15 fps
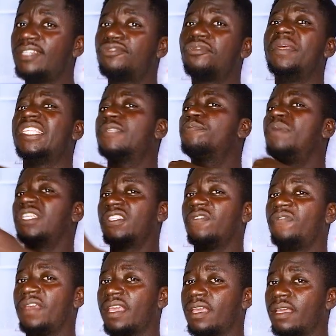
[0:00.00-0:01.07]
is to be
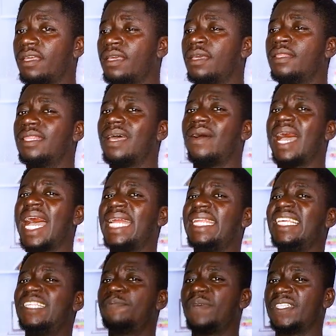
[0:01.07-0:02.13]
specific. Now
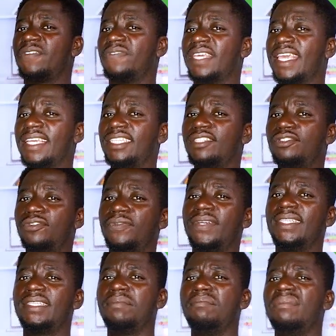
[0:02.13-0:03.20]
adding specification to
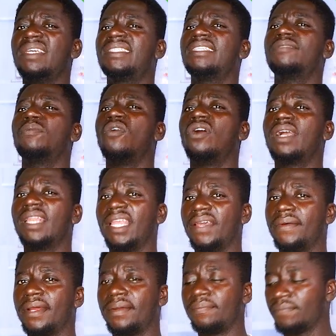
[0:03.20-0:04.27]
it makes it more
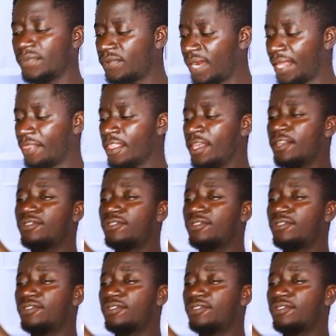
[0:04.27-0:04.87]
clearer, right?